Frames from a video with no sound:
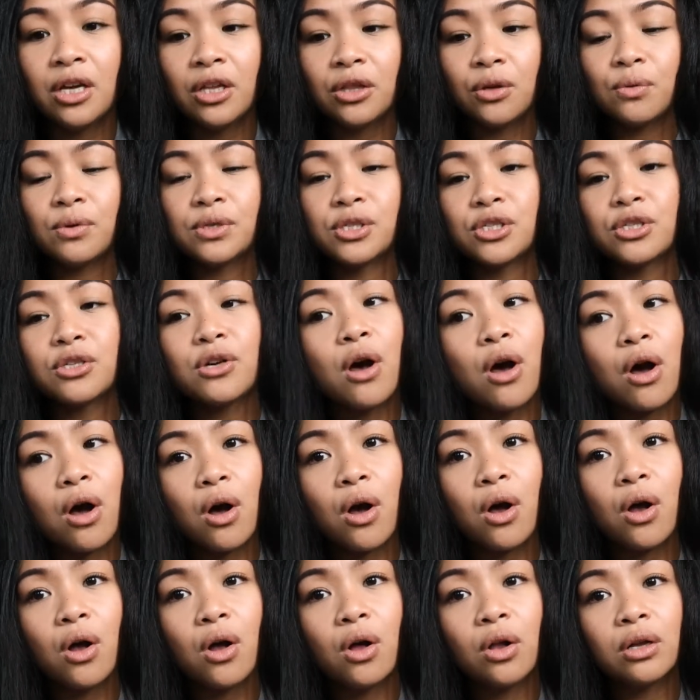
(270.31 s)
There was a
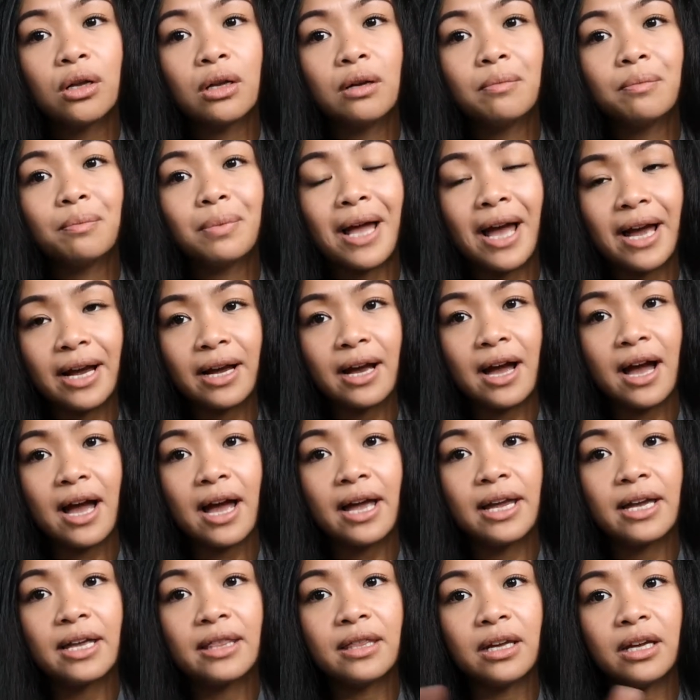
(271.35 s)
tall black
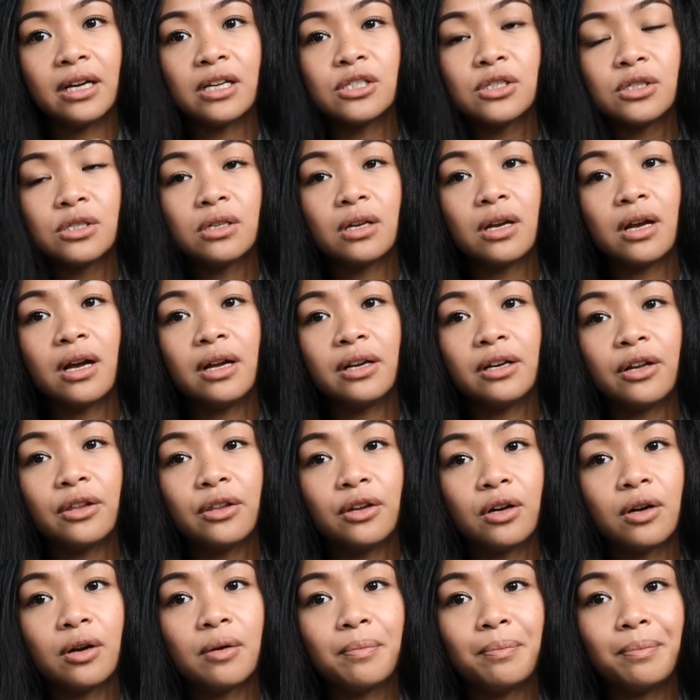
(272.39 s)
guy and then
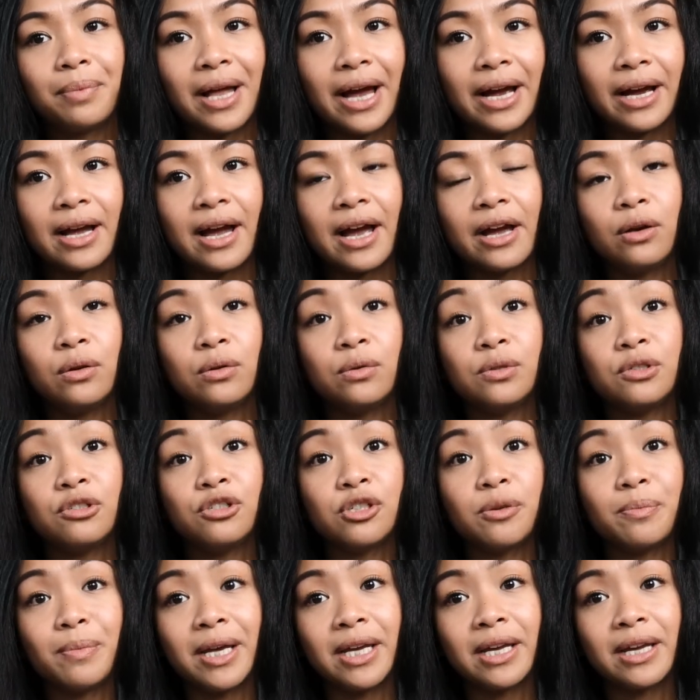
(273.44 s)
another black guy who's
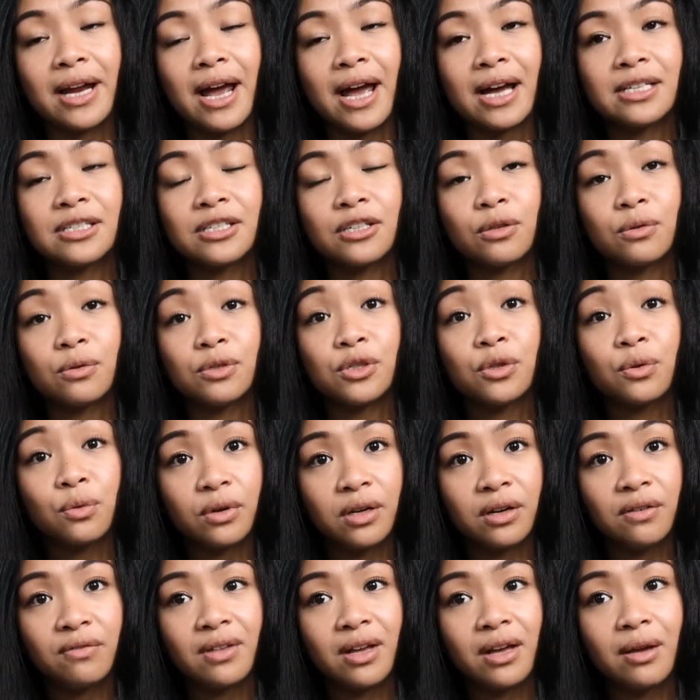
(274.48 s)
Jamaican accent. There was
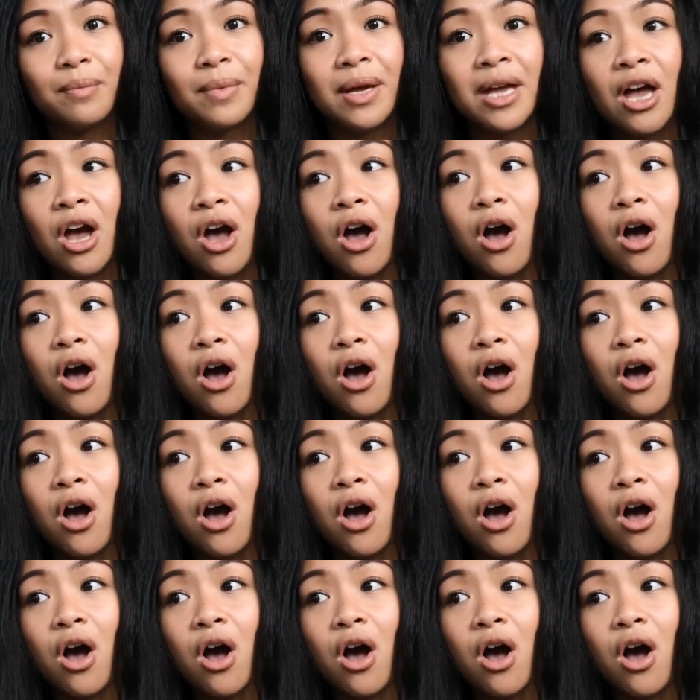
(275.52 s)
three of them.